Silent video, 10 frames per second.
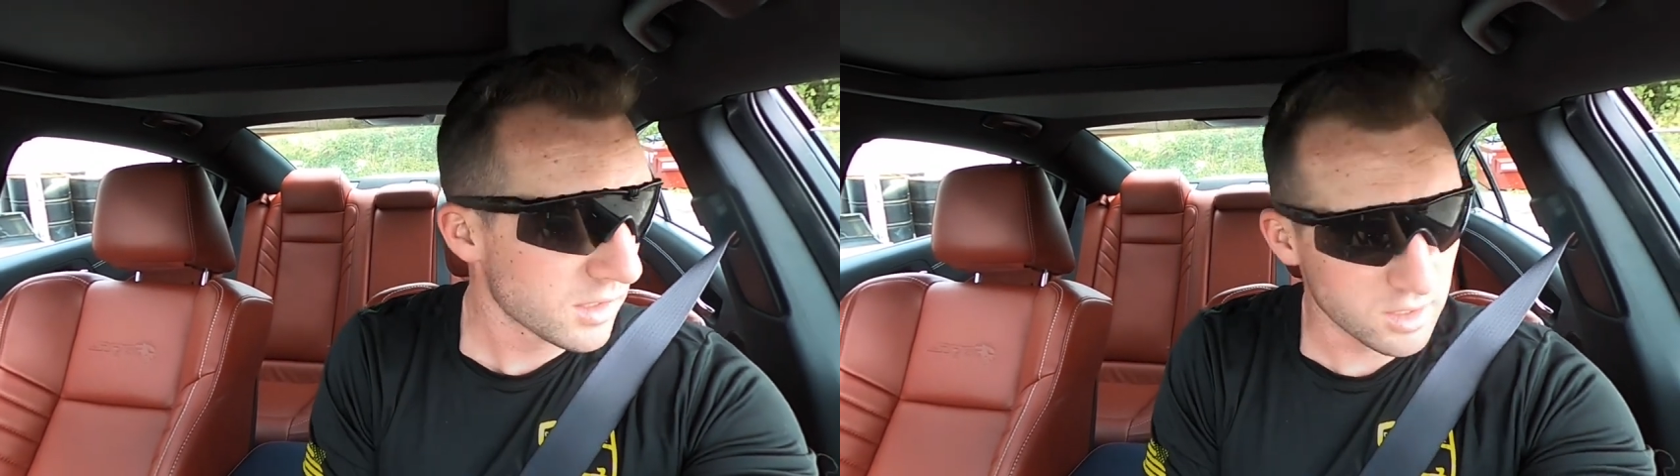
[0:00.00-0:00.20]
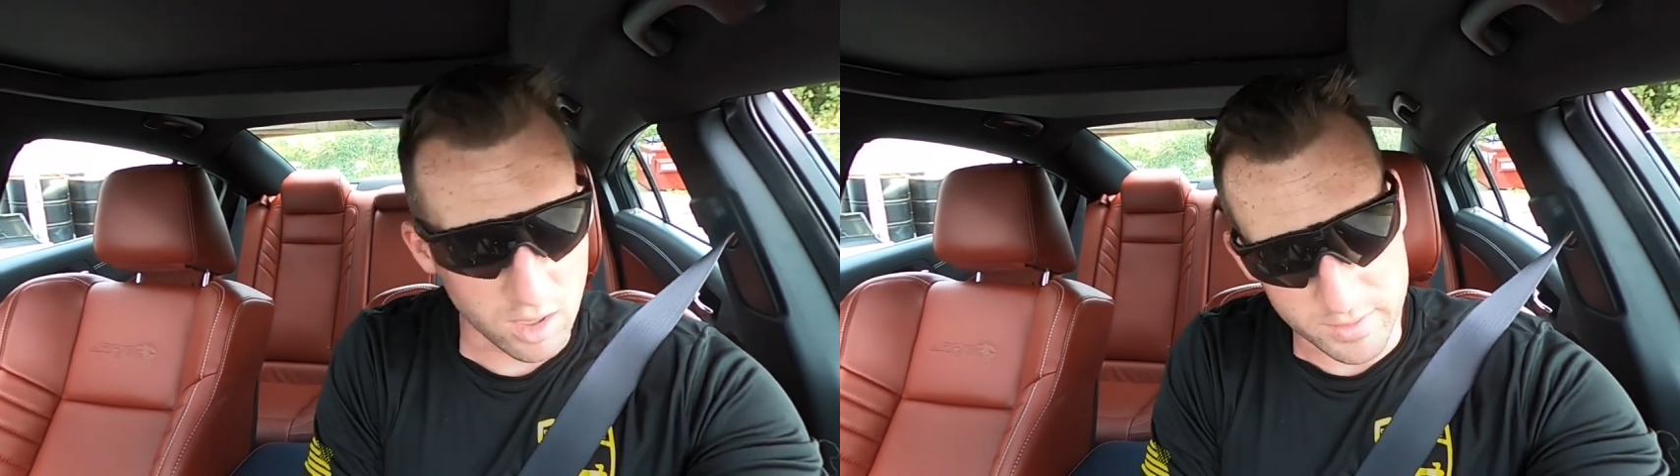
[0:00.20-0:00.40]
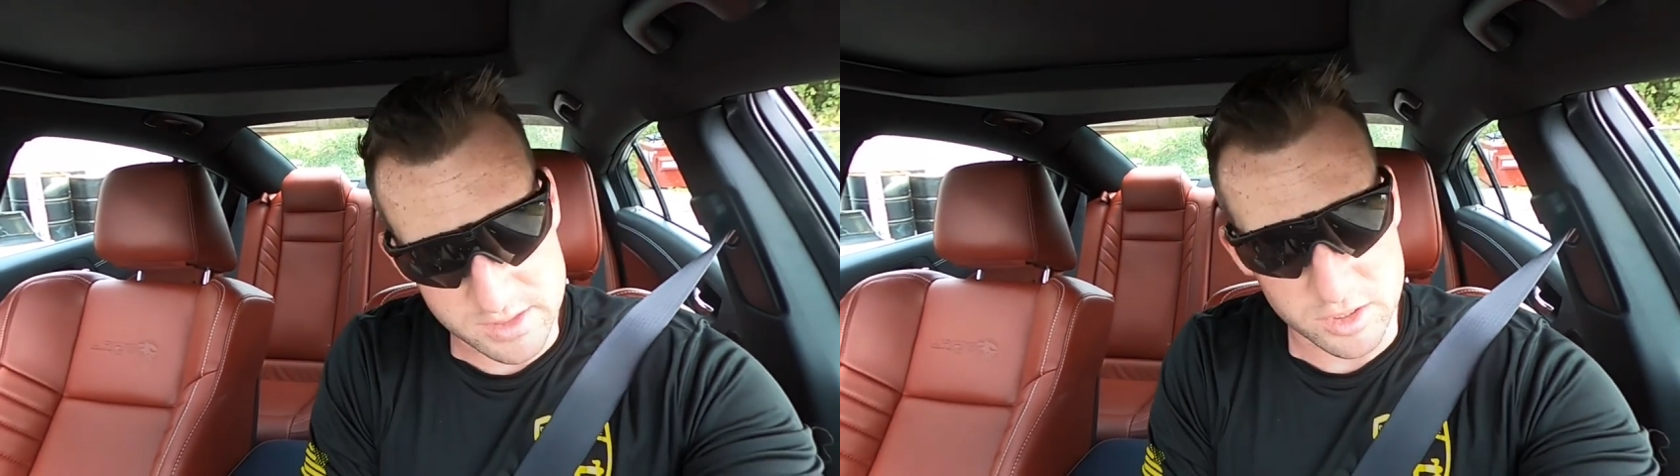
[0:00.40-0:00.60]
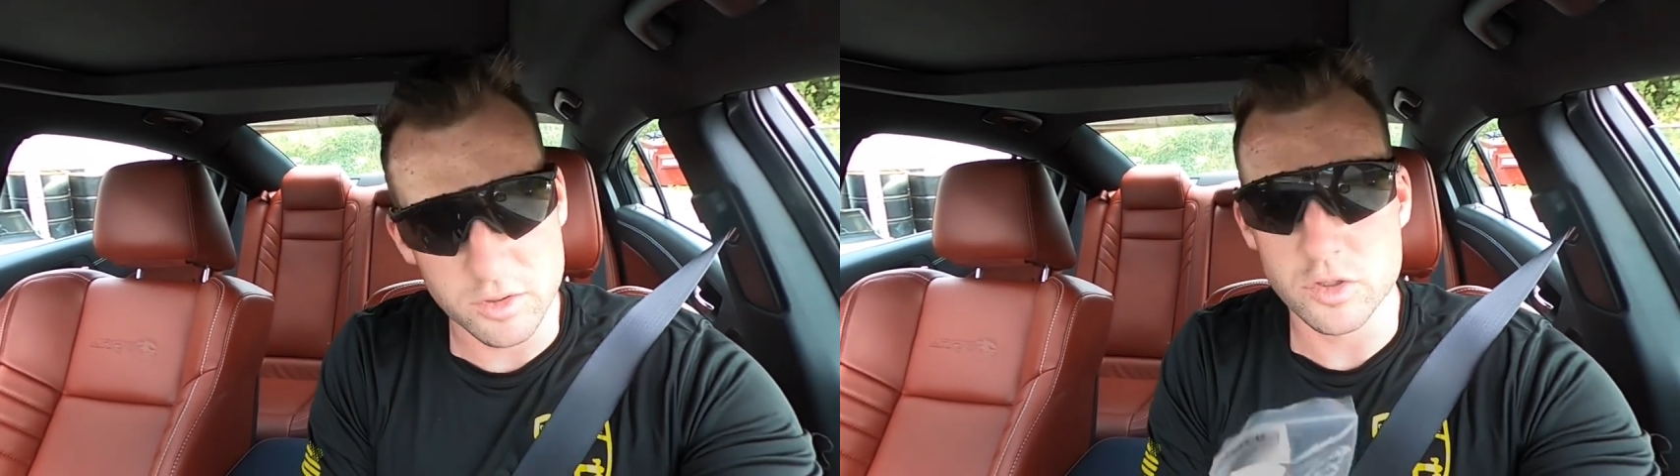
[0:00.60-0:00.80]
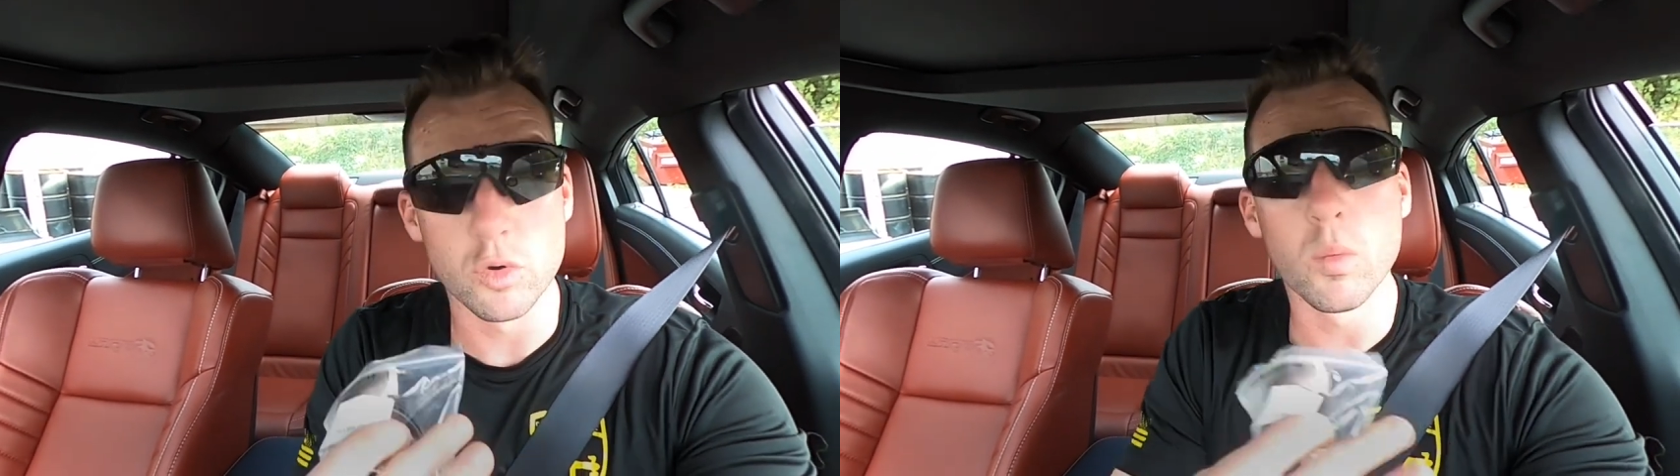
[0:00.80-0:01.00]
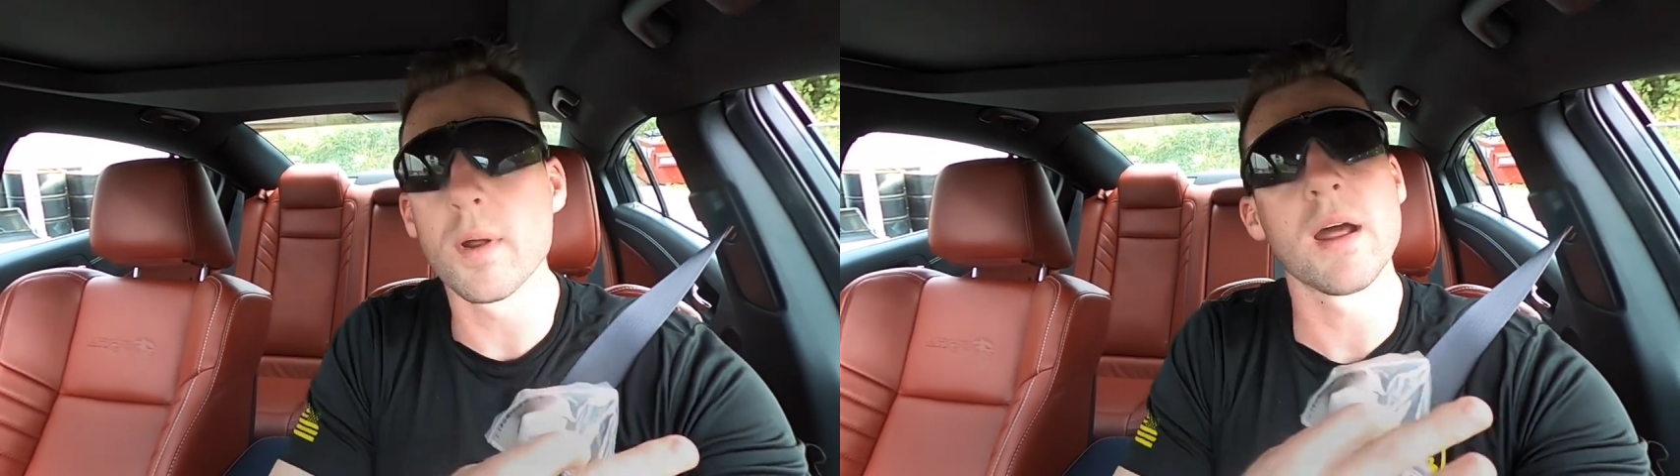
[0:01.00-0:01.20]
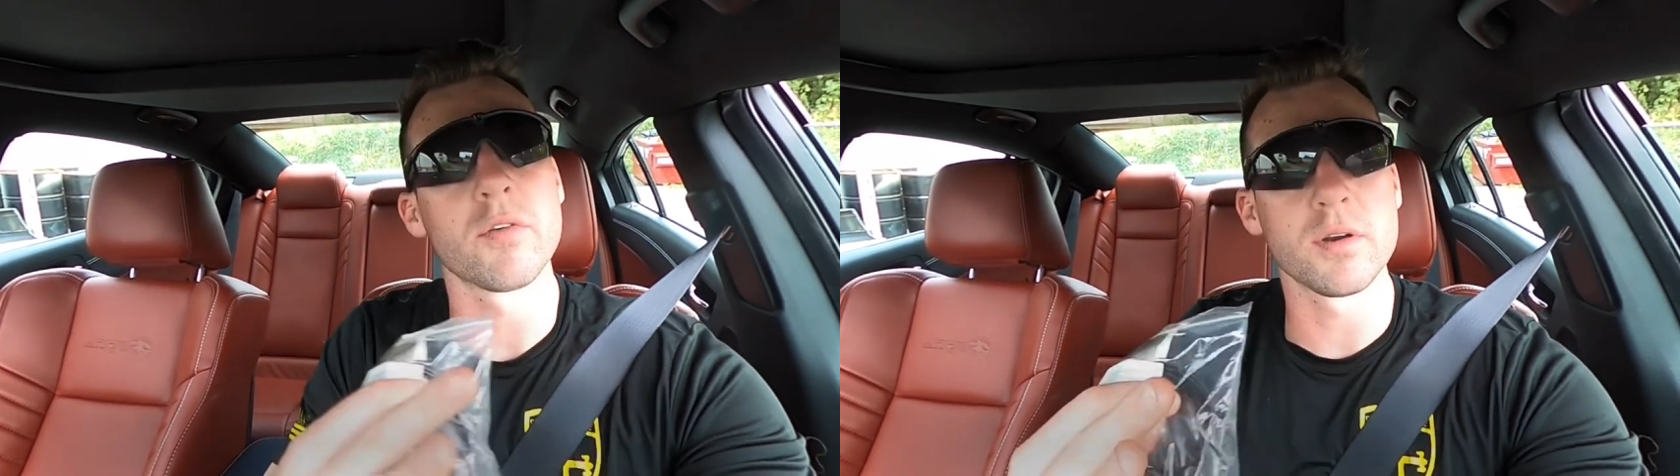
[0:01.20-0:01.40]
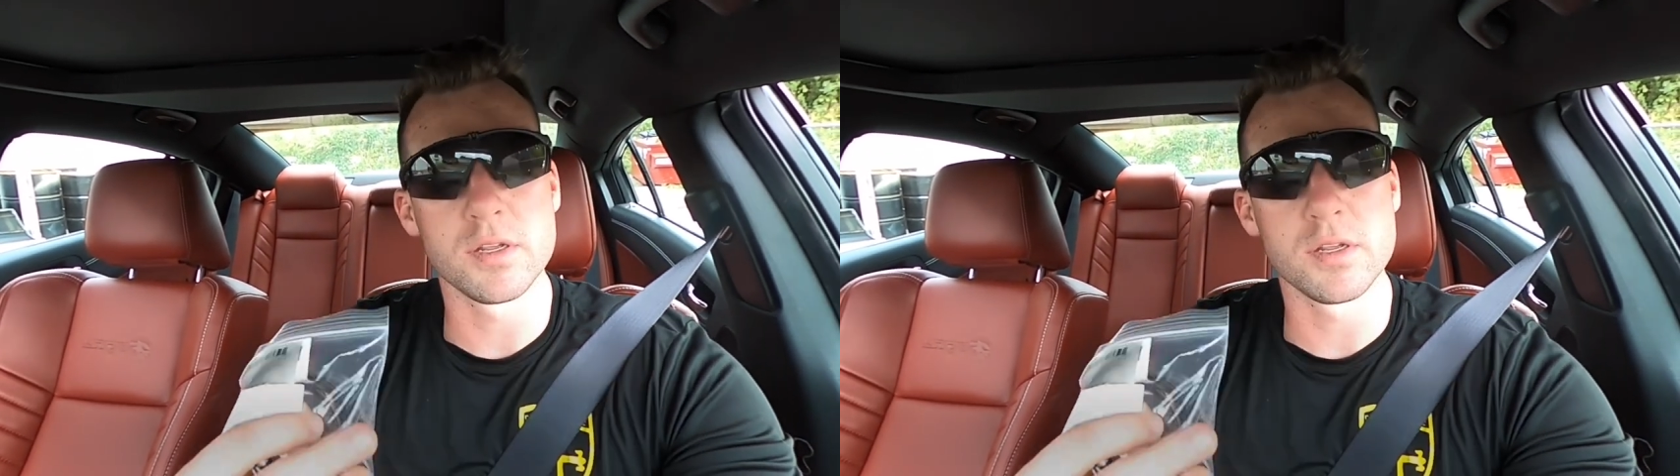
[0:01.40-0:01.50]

you know, into your door, whatever,